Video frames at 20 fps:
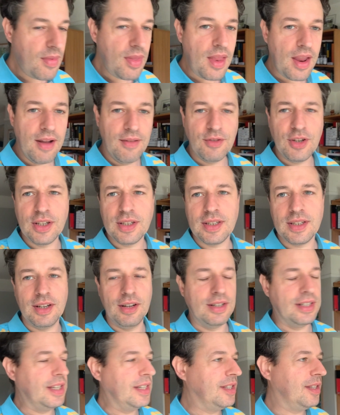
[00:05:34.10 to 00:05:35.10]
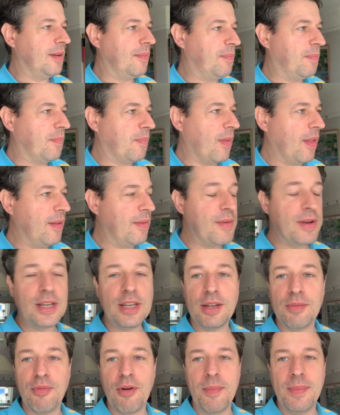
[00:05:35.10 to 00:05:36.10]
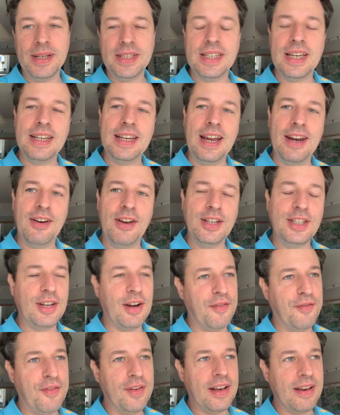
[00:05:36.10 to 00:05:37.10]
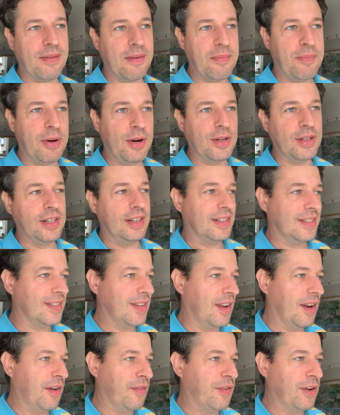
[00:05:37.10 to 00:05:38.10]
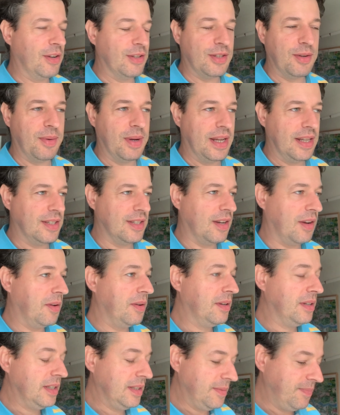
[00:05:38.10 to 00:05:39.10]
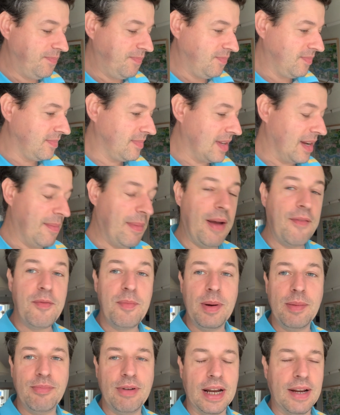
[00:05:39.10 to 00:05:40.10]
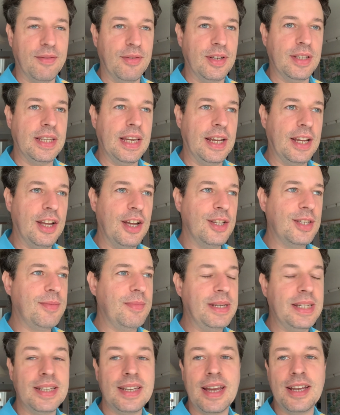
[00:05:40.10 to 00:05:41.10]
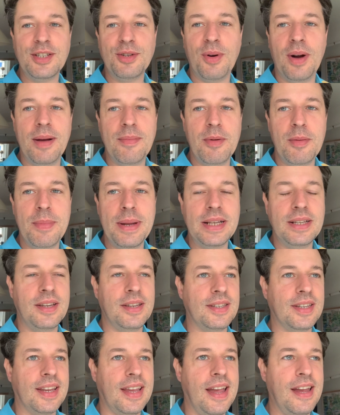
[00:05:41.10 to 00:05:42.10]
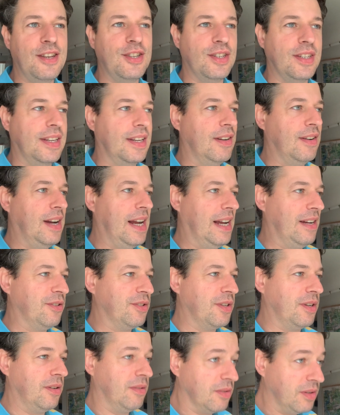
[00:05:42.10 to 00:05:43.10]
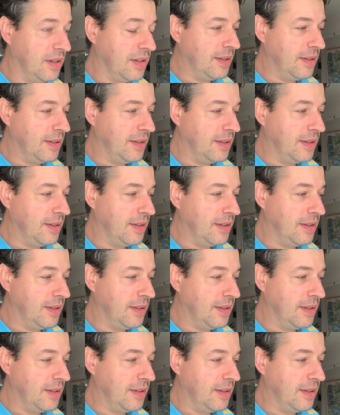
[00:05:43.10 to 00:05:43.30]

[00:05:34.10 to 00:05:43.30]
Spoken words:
I've just started to, this is the problem. I sit down, I start fiddling with podcasts, and then I forgot to eat. So I'm having my breakfast, and it occurs to me today's quite a momentous occasion in our household,